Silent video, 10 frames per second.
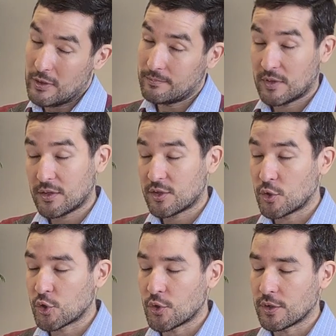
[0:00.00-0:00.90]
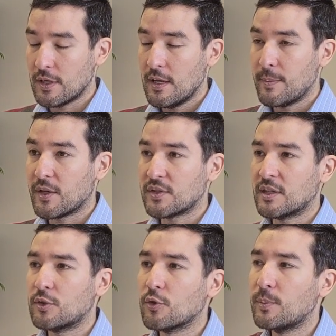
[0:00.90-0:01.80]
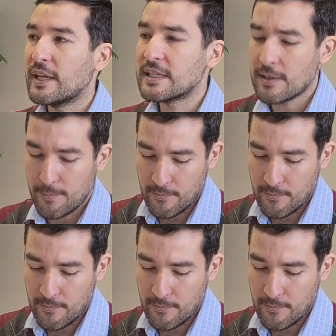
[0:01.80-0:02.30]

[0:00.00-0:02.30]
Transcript: not so short, because it took place